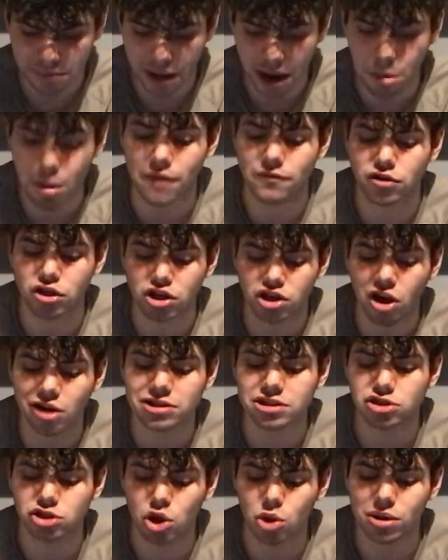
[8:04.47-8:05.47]
However,
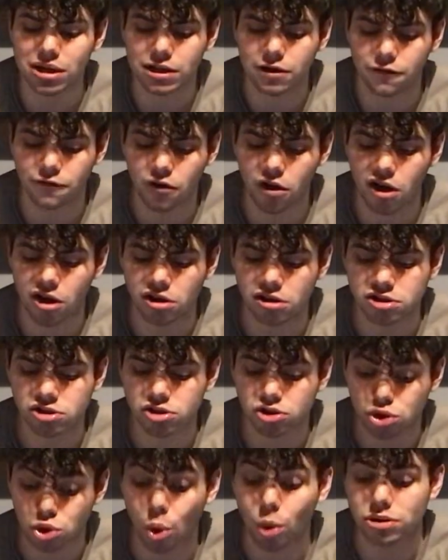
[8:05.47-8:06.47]
United do need a
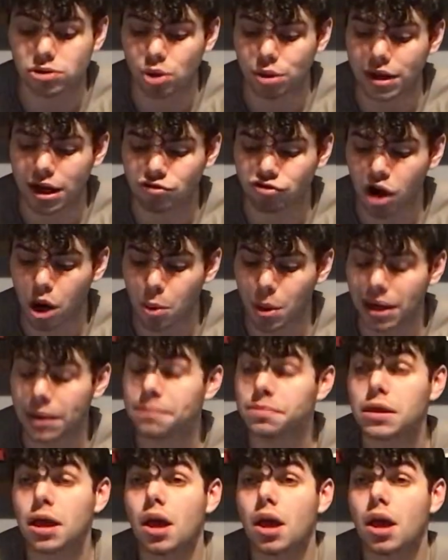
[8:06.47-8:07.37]
first choice on that right wing.